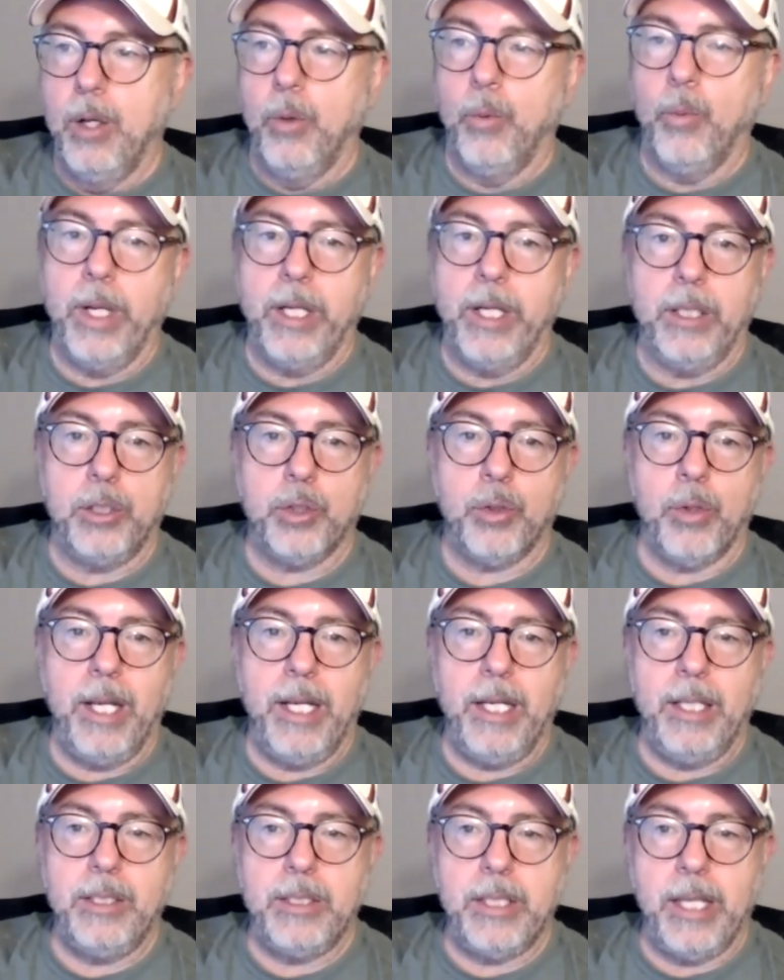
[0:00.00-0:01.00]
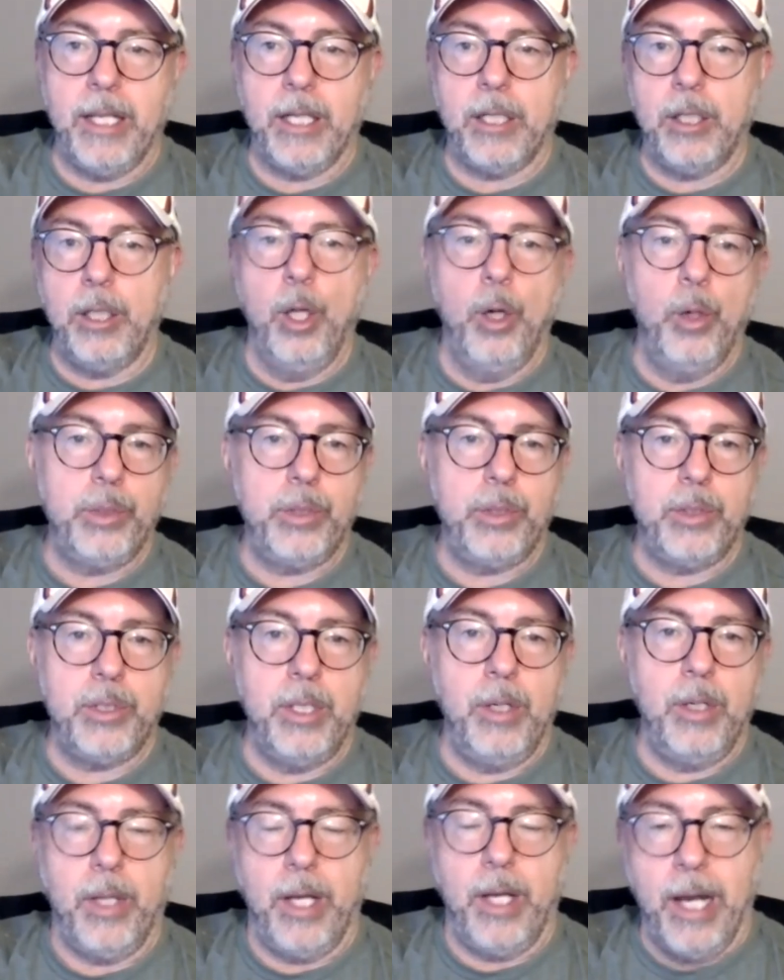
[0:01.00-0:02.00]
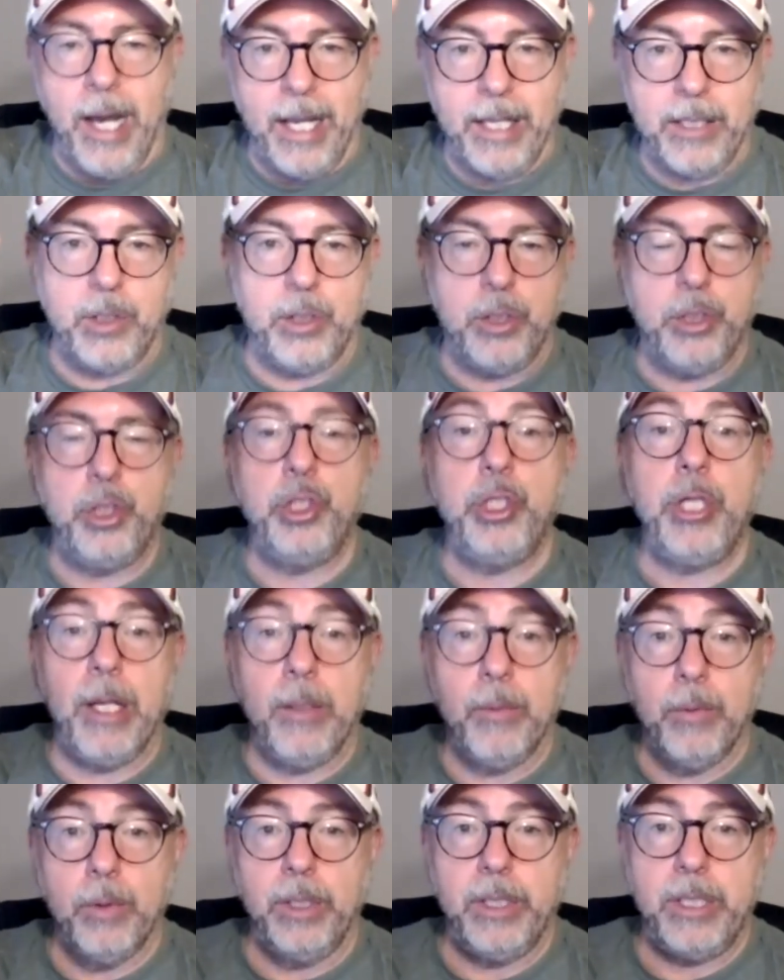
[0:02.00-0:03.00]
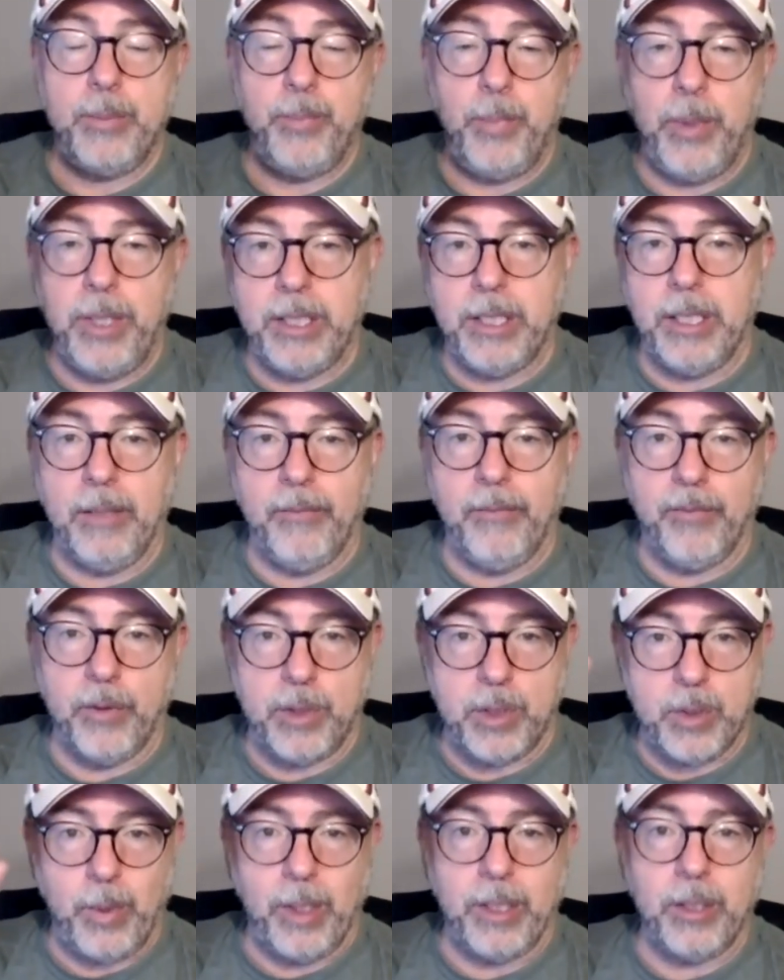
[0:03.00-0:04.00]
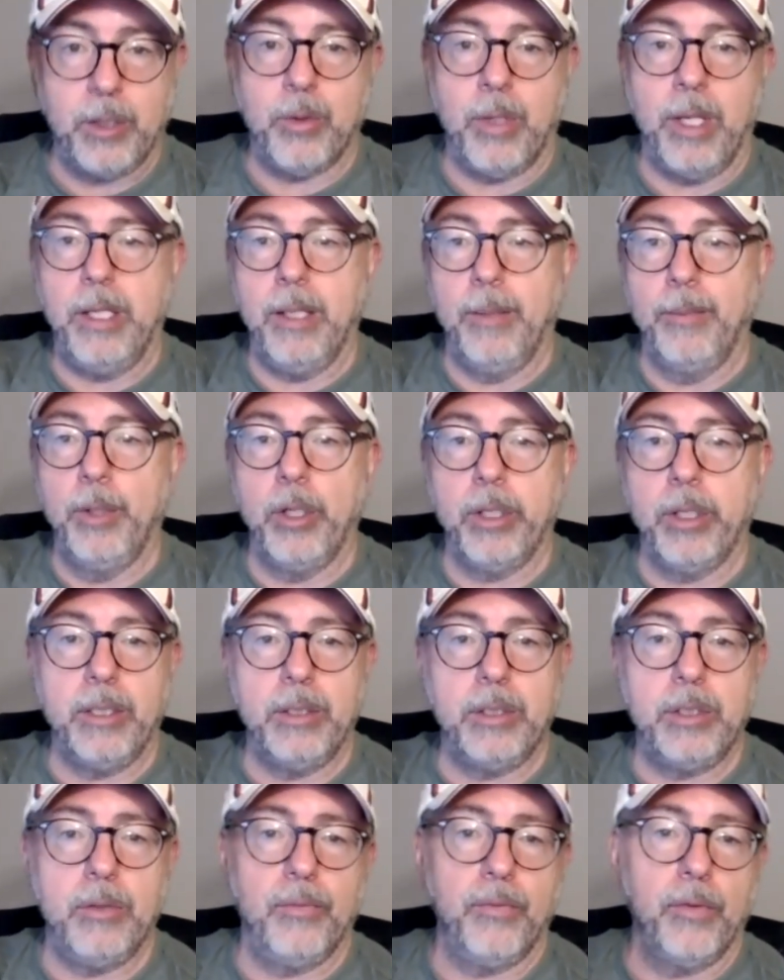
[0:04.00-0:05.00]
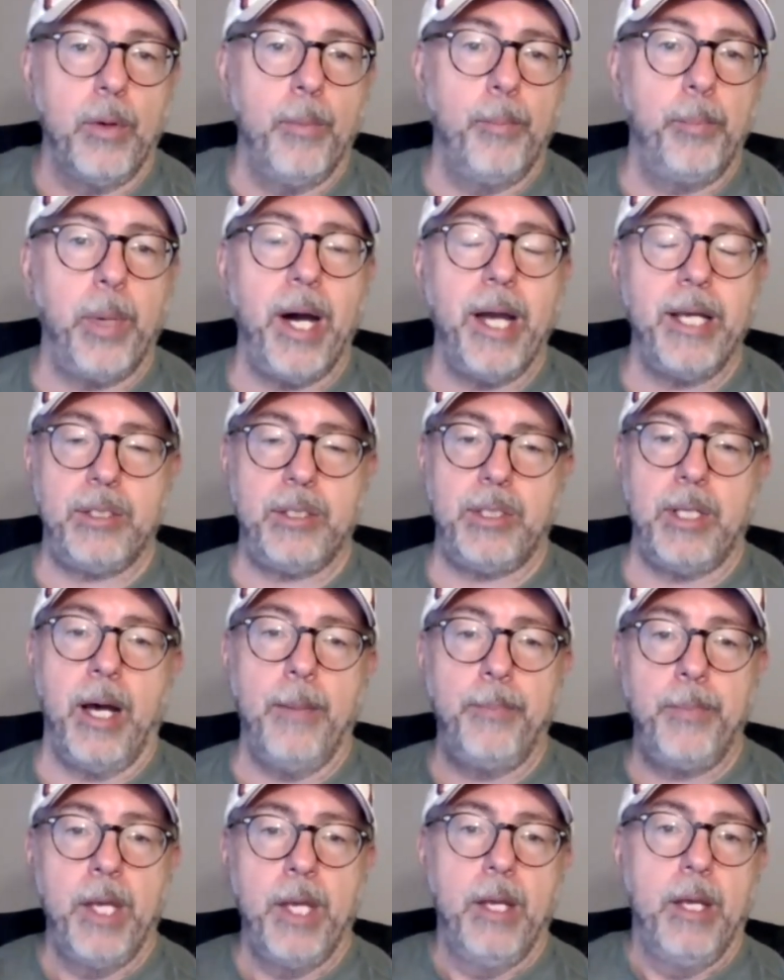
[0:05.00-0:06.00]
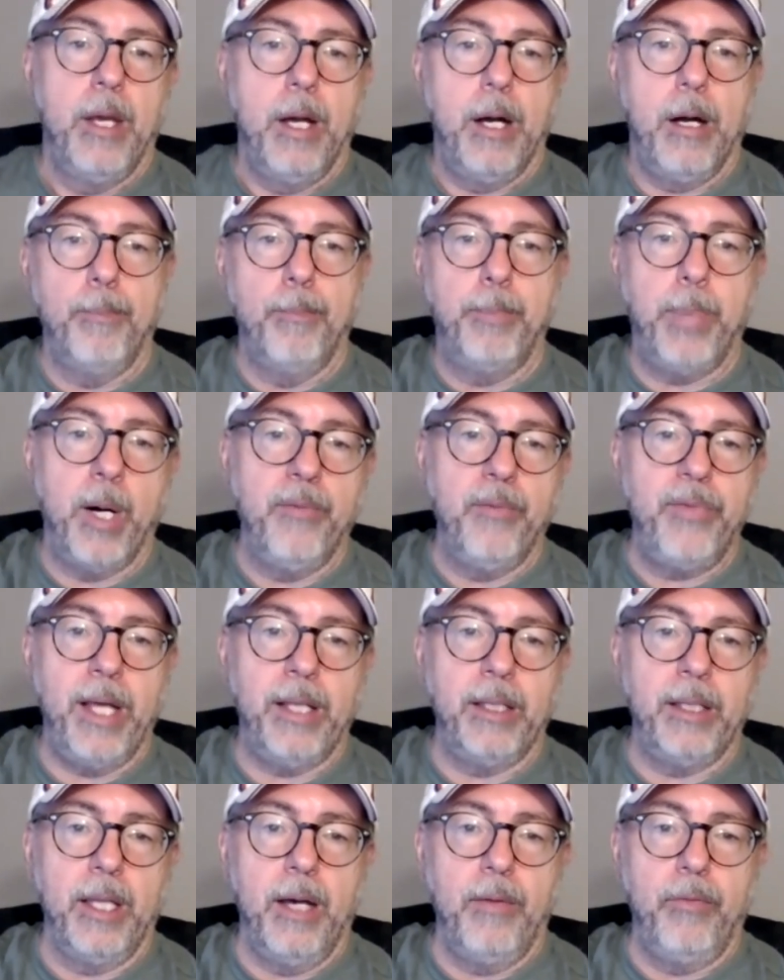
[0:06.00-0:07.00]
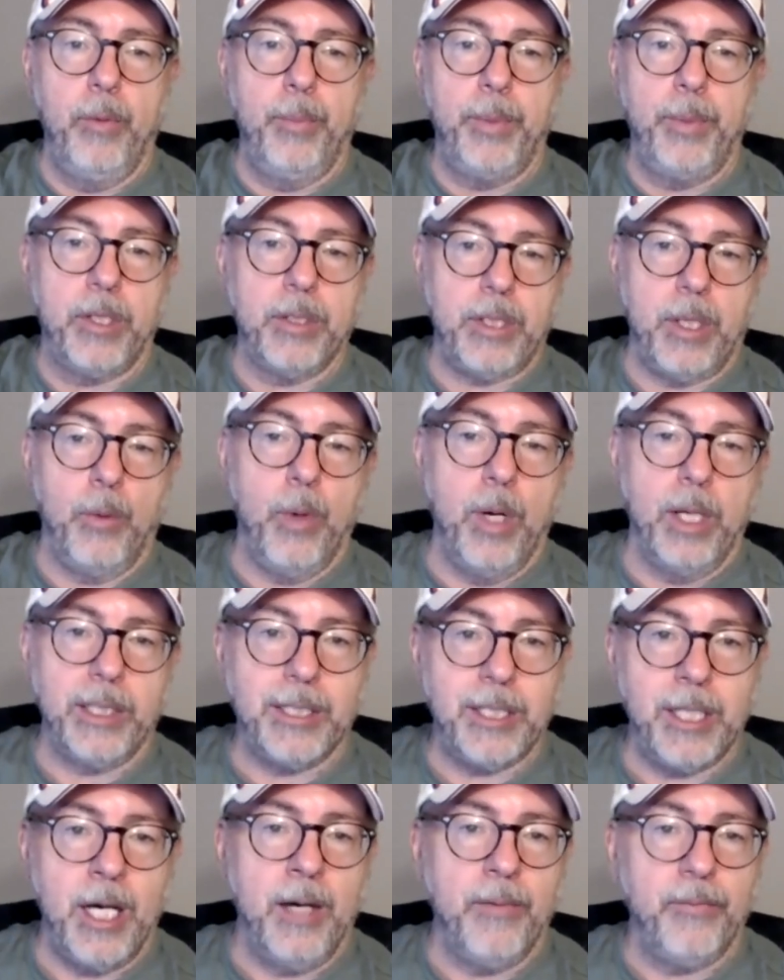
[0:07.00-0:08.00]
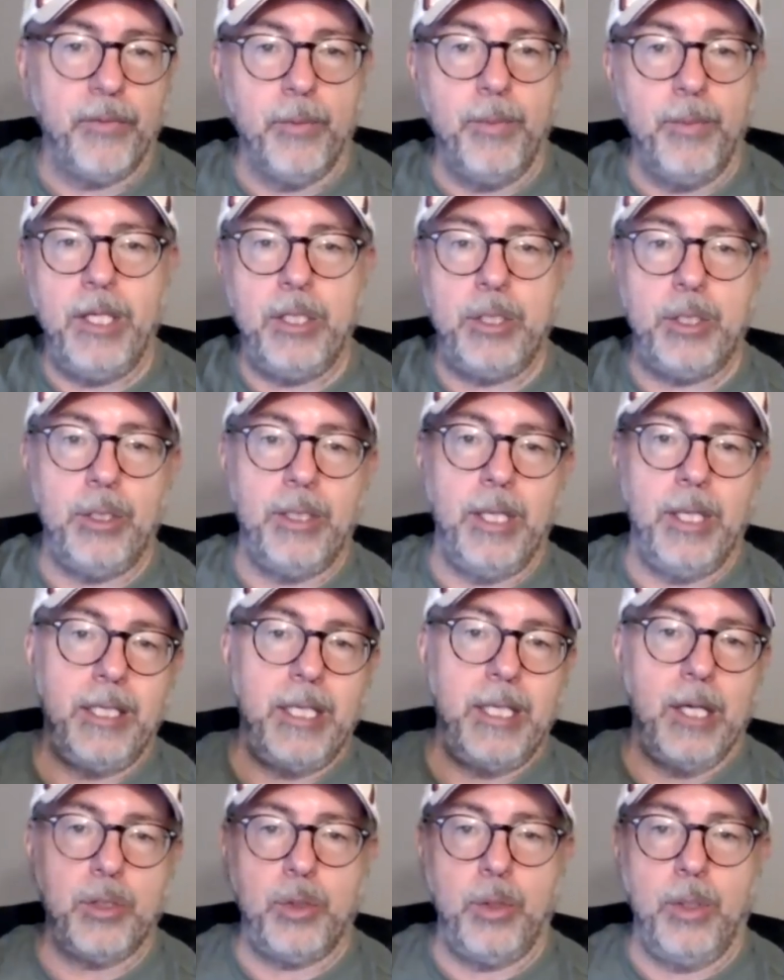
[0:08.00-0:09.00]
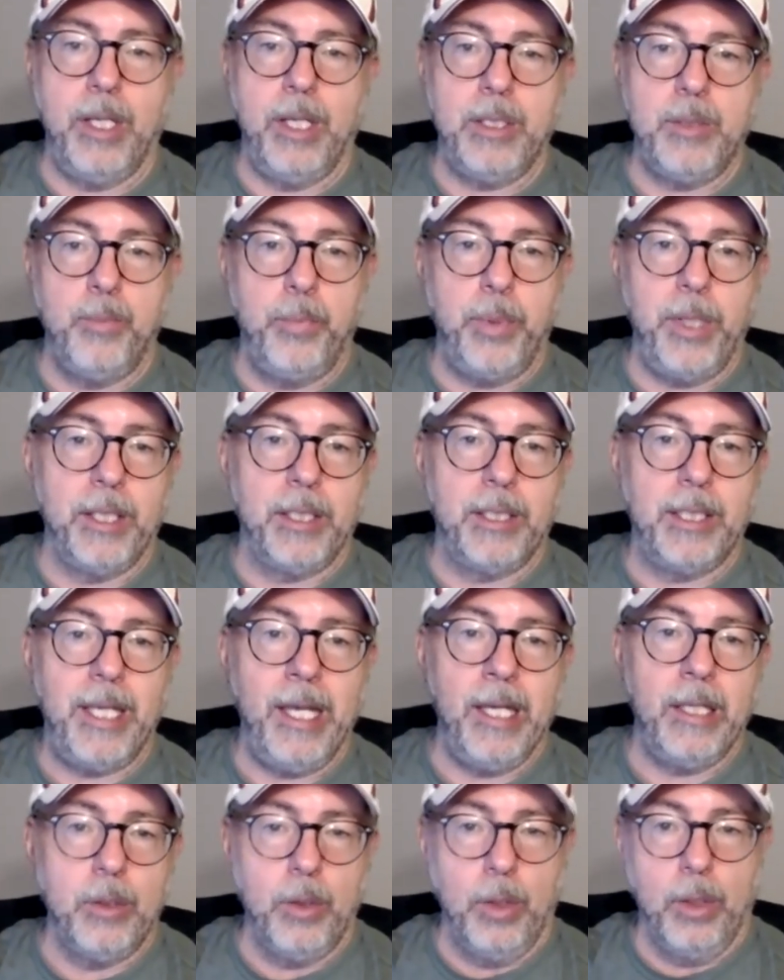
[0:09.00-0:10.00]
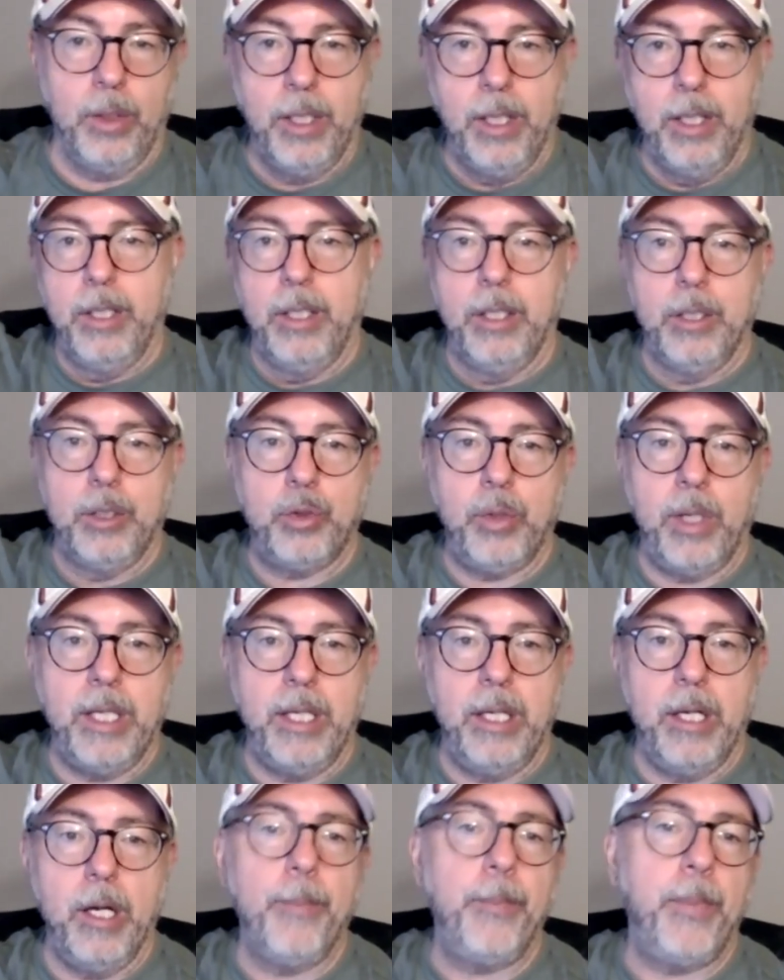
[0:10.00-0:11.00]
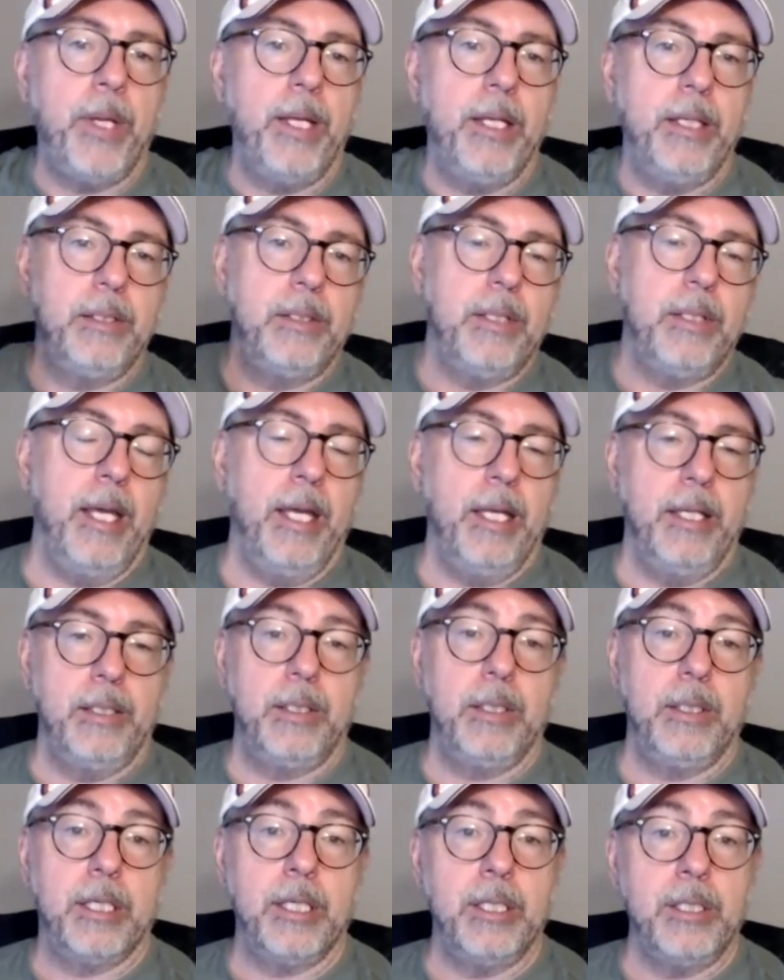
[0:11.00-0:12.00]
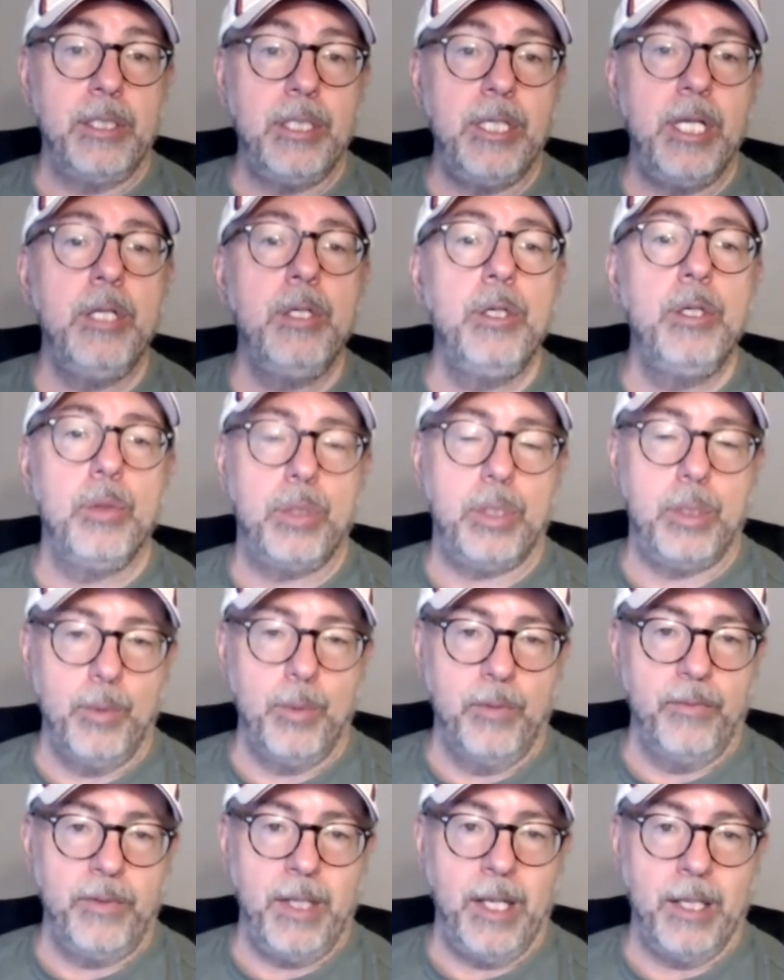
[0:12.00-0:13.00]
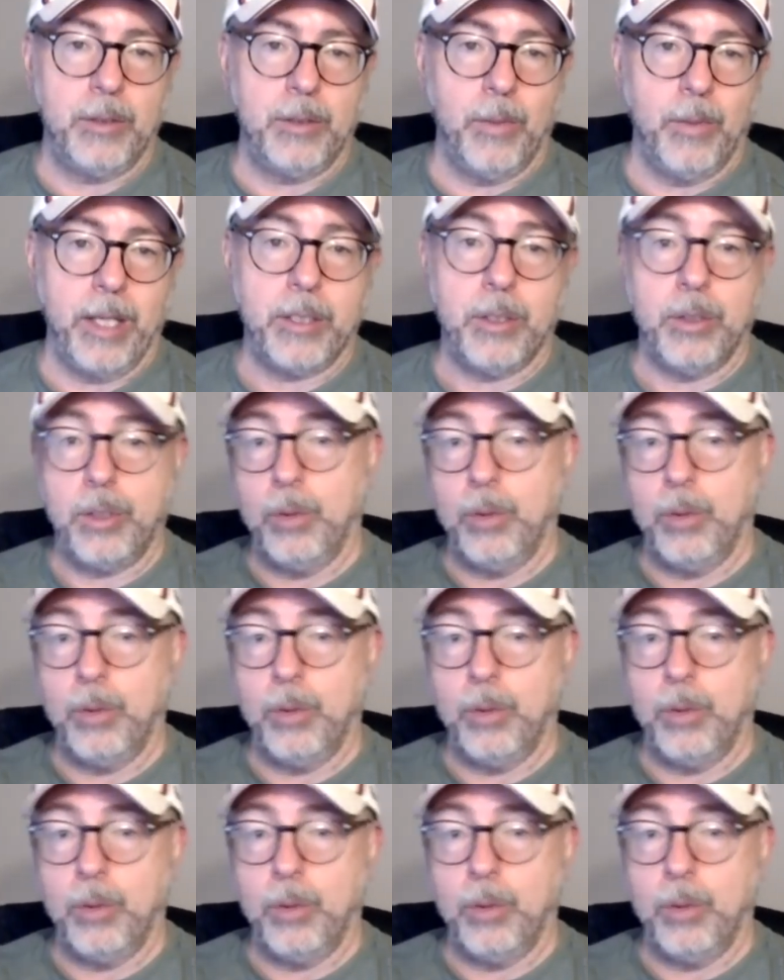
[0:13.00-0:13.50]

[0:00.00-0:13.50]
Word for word: when it trades and closes near the highs, generally speaking, for a swing trade, I'm looking to for a buy stop above that level because I want confirmation that yesterday's big candle traded up and, and continues to move in that direction.